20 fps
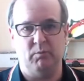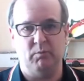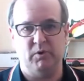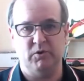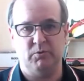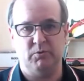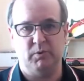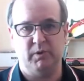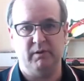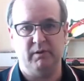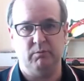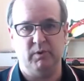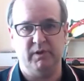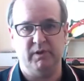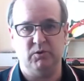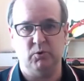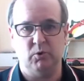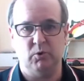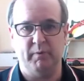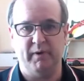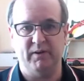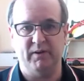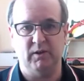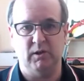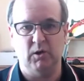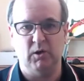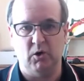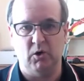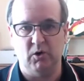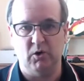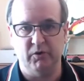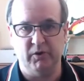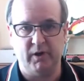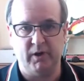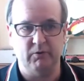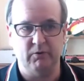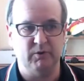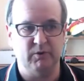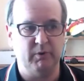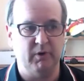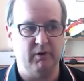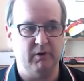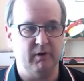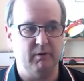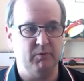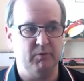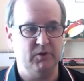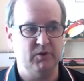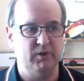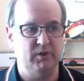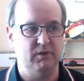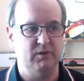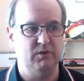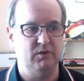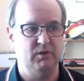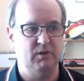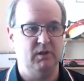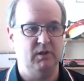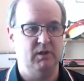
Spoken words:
which we talk about a lot on the coaching program, which is